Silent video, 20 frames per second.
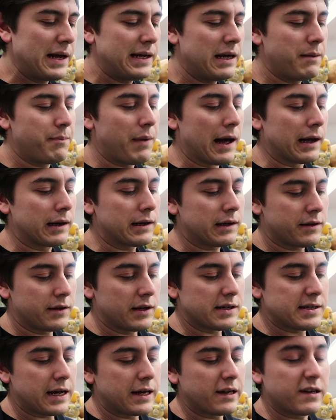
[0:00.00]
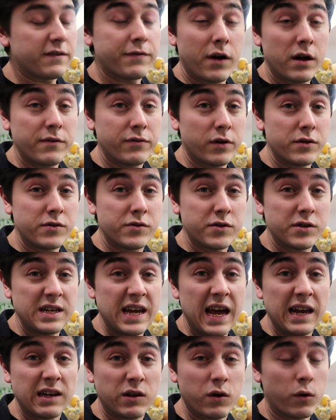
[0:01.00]
piggy bank that takes 500
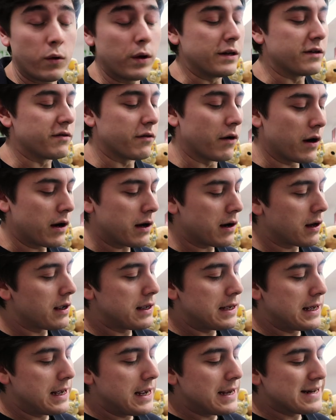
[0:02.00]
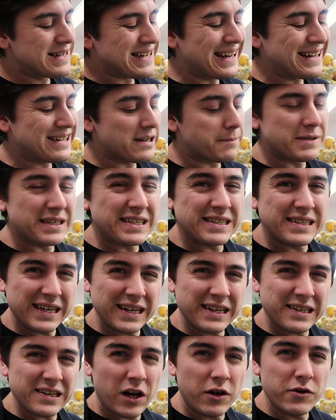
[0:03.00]
yen coins, right? It takes up to
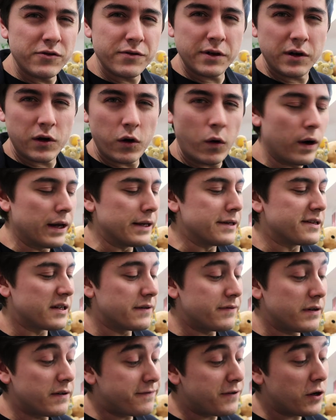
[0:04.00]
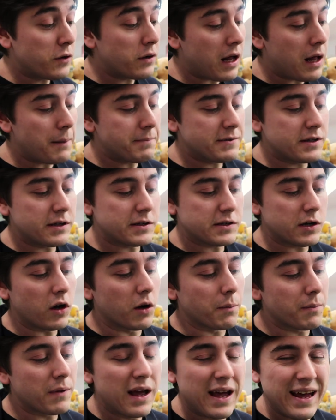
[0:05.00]
600 coins. And if you filled it up to the
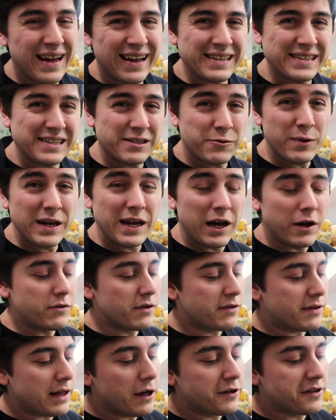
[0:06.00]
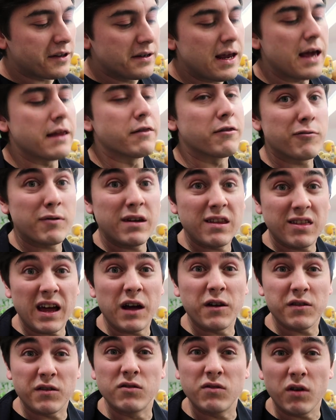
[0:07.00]
top, that's 300,000 yen,
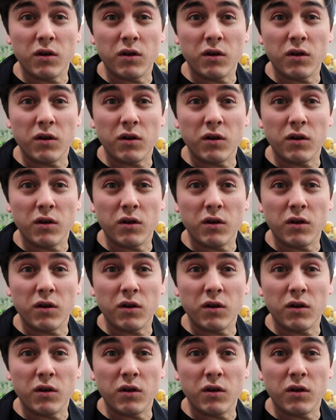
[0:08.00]
$3,000.